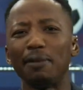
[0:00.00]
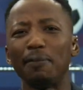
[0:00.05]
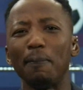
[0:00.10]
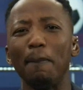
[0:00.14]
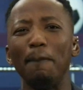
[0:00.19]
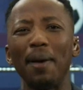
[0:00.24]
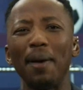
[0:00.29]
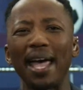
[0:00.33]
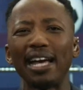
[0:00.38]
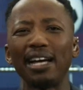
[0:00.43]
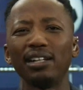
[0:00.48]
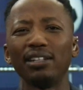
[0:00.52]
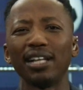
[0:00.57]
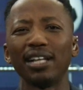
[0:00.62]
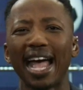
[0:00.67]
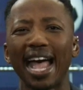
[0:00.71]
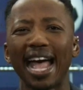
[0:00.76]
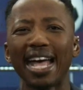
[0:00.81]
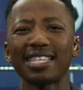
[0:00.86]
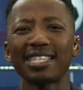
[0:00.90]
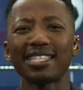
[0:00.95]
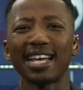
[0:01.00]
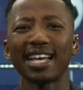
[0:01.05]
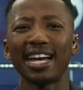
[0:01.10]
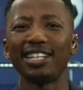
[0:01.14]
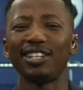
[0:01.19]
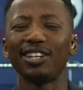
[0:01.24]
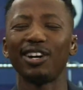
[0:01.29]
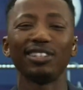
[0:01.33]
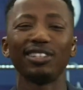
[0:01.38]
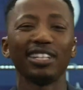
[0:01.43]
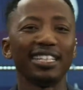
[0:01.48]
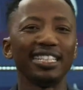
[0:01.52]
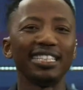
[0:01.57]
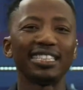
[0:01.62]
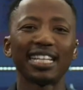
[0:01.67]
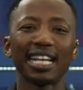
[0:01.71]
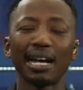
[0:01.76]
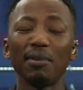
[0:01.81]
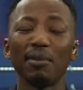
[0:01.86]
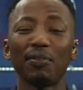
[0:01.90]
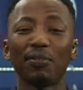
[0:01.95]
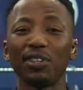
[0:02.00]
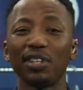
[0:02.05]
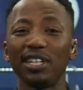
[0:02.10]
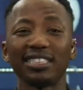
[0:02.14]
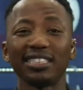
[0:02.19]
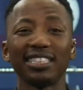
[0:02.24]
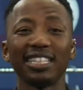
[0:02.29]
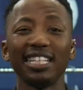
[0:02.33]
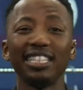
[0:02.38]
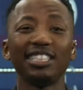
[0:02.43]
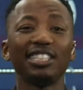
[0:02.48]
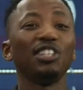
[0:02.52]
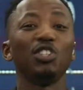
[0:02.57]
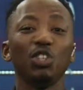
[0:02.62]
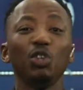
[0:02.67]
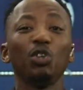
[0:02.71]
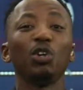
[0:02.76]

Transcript: that Bale has signed on and he's coming for the next season.